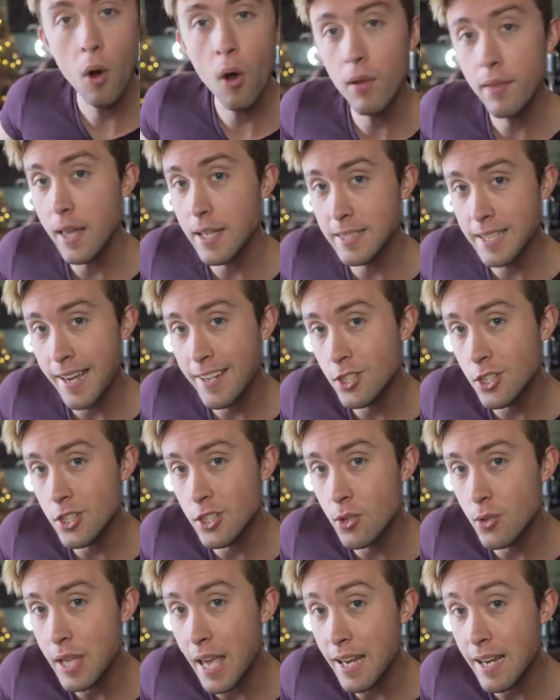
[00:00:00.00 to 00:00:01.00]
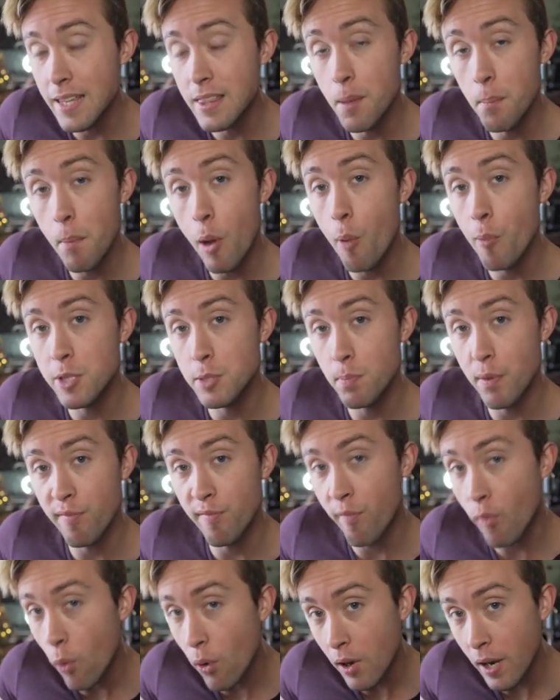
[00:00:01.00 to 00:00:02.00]
All that tension you get in the moments
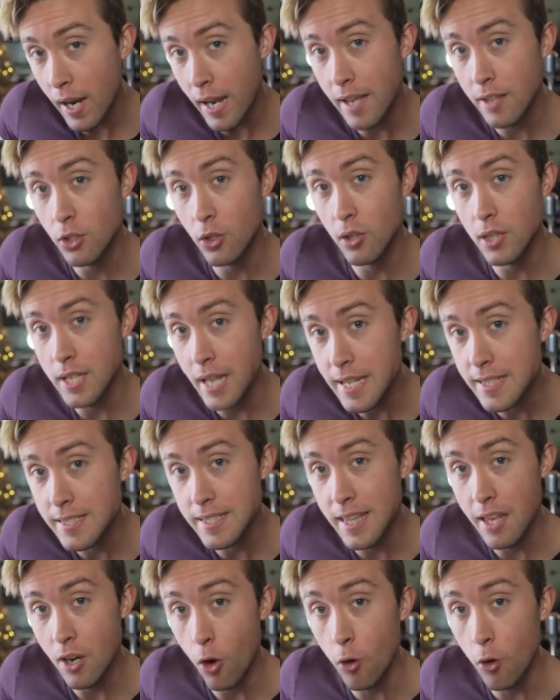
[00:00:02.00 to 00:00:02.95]
beforehand creates that